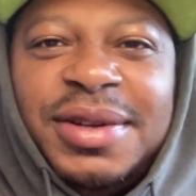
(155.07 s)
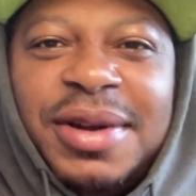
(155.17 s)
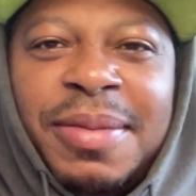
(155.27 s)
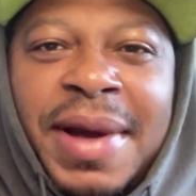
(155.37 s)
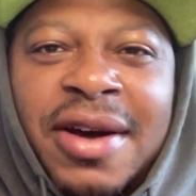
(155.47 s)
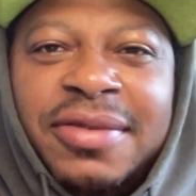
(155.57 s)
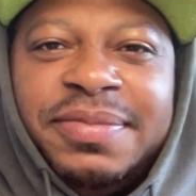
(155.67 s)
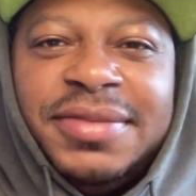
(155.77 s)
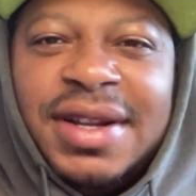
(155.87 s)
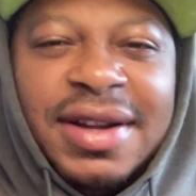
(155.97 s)
About
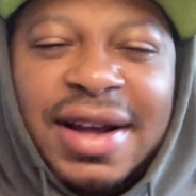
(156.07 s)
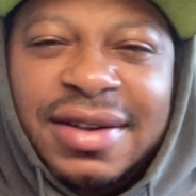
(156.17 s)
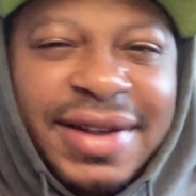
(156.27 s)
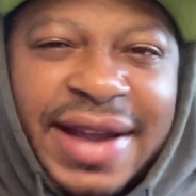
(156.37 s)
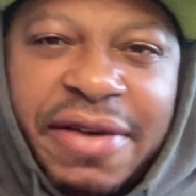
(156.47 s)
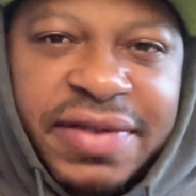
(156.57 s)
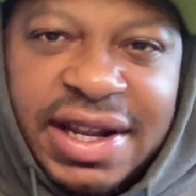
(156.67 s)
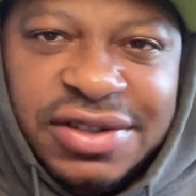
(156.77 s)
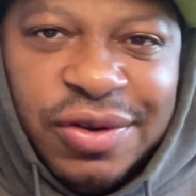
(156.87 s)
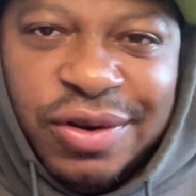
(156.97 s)
uh,
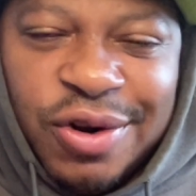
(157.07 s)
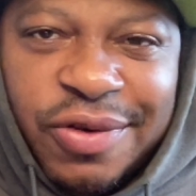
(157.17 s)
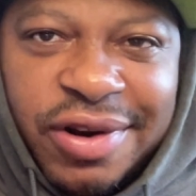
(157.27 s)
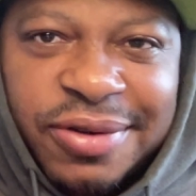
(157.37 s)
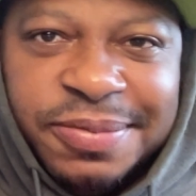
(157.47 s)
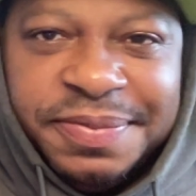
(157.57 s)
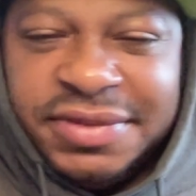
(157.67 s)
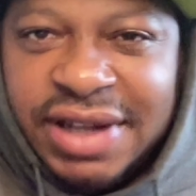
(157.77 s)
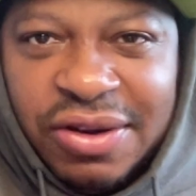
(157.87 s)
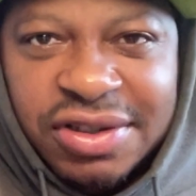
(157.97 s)
everything's gonna go wrong.
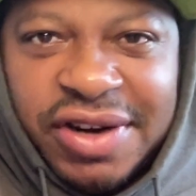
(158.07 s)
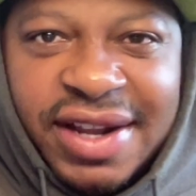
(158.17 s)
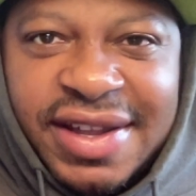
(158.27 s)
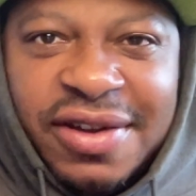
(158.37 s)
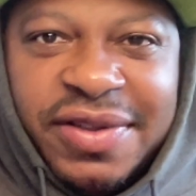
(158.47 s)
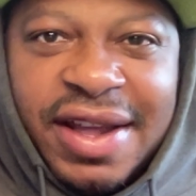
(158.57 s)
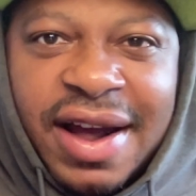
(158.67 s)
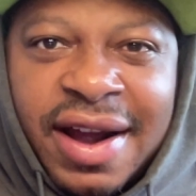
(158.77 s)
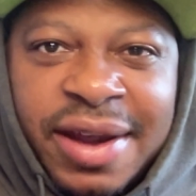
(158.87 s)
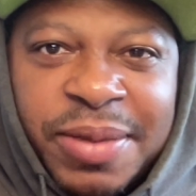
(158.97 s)
They're gonna try to kill the
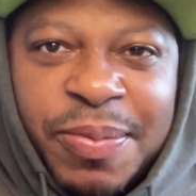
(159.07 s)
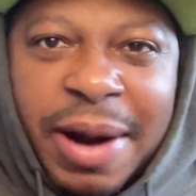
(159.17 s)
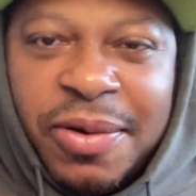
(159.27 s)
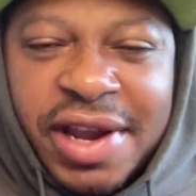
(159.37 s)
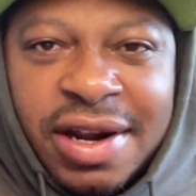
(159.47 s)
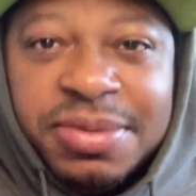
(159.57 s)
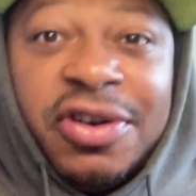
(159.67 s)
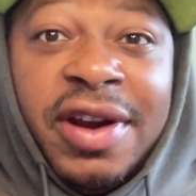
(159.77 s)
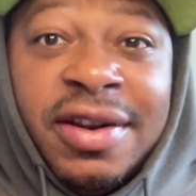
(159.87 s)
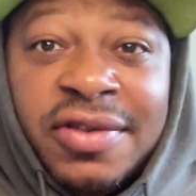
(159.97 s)
guy. They're probably gonna end up
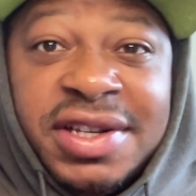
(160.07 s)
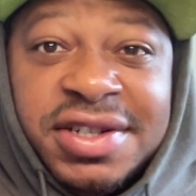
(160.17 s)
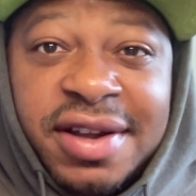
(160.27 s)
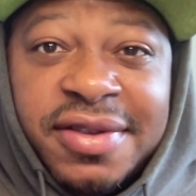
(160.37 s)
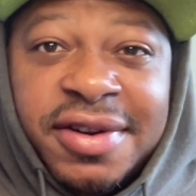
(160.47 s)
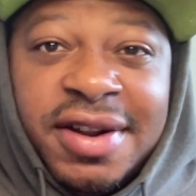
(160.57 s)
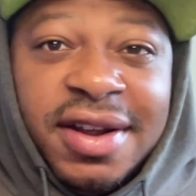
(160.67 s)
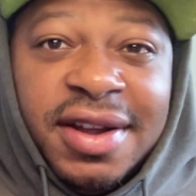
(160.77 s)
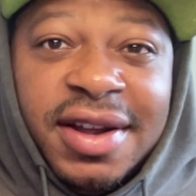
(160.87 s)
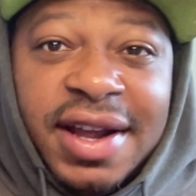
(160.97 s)
turning on each other,
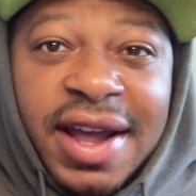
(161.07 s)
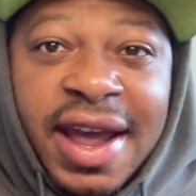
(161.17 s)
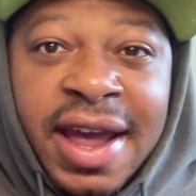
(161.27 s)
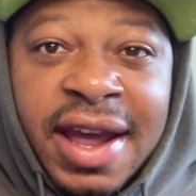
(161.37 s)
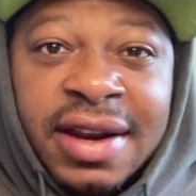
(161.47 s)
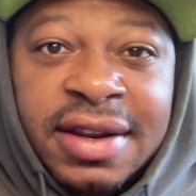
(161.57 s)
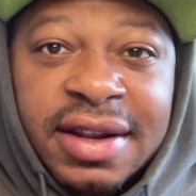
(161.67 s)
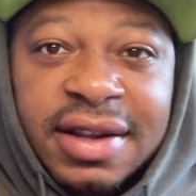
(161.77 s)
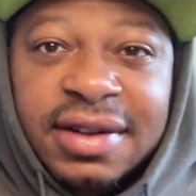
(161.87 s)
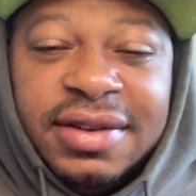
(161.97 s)
and
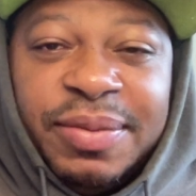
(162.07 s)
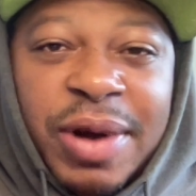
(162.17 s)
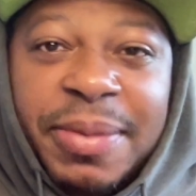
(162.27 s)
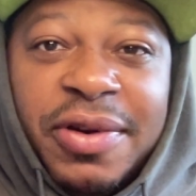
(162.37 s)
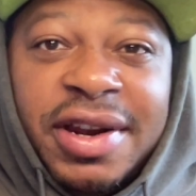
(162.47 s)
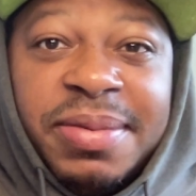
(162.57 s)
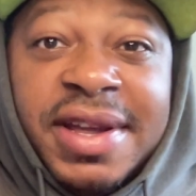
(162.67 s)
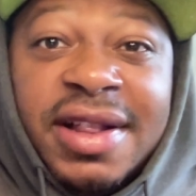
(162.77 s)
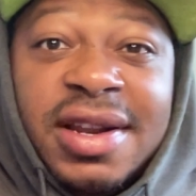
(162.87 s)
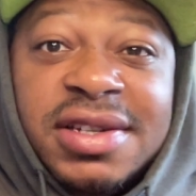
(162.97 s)
they're probably gonna end up
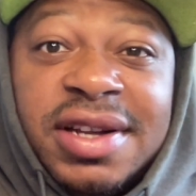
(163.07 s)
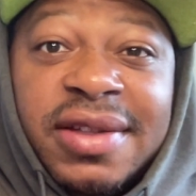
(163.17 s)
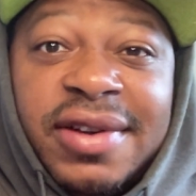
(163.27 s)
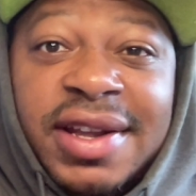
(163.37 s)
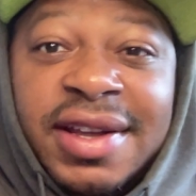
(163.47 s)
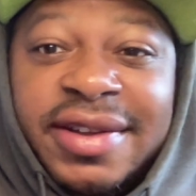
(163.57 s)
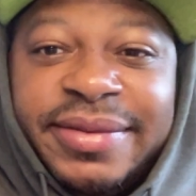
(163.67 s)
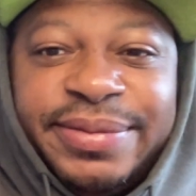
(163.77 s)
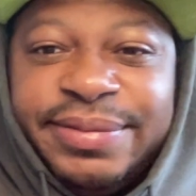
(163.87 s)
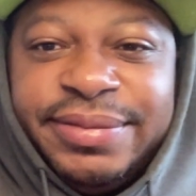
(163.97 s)
killing each other in the end.
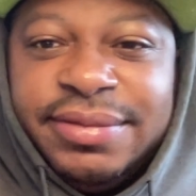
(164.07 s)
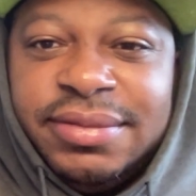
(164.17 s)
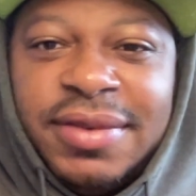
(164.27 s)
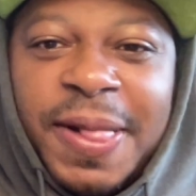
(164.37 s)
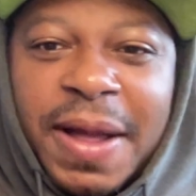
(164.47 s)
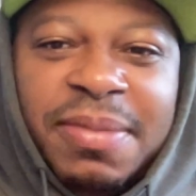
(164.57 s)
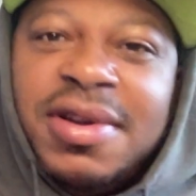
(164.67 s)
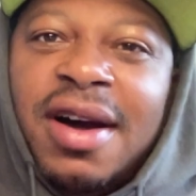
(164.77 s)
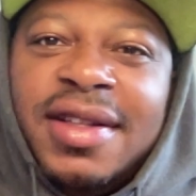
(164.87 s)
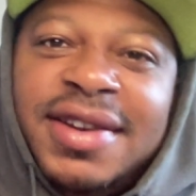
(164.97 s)
I'm
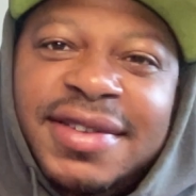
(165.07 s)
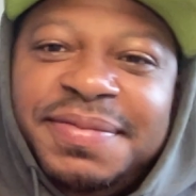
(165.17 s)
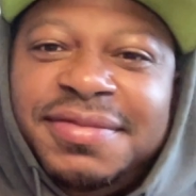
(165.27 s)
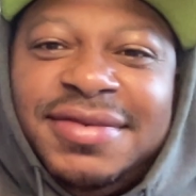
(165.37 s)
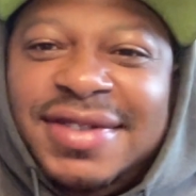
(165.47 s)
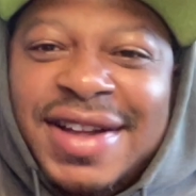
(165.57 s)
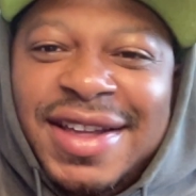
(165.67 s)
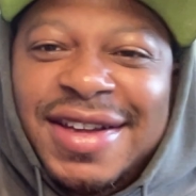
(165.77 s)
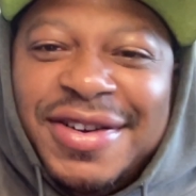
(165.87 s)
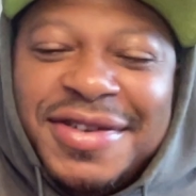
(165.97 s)
calling it. There
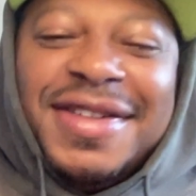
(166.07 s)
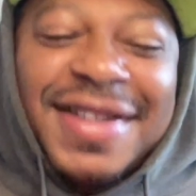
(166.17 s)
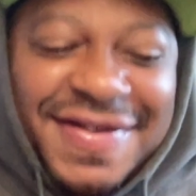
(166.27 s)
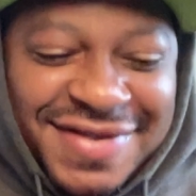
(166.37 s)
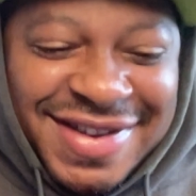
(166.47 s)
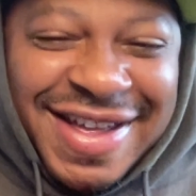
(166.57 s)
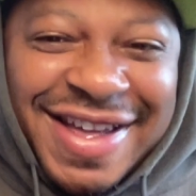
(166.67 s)
you go.